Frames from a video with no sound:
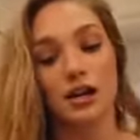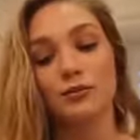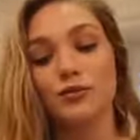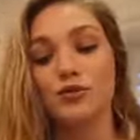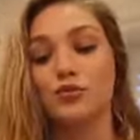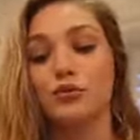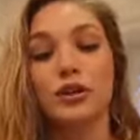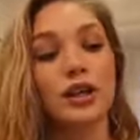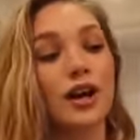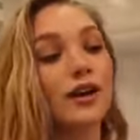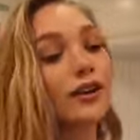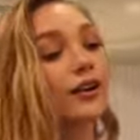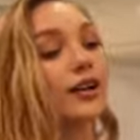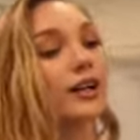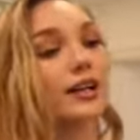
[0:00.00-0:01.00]
I'm just really
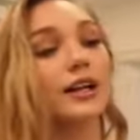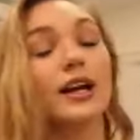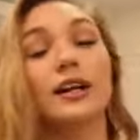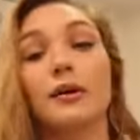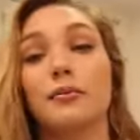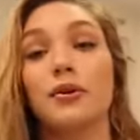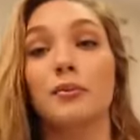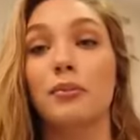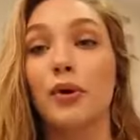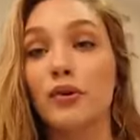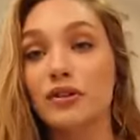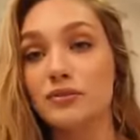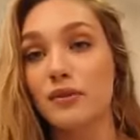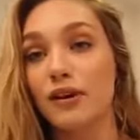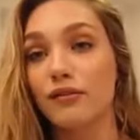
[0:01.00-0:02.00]
hungry and I'm gonna
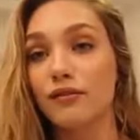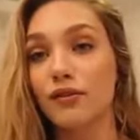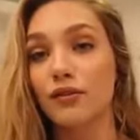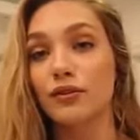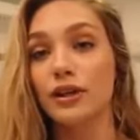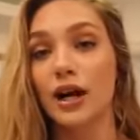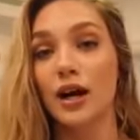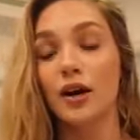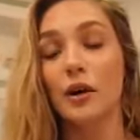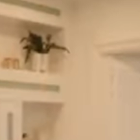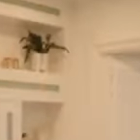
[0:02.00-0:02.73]
post my food now.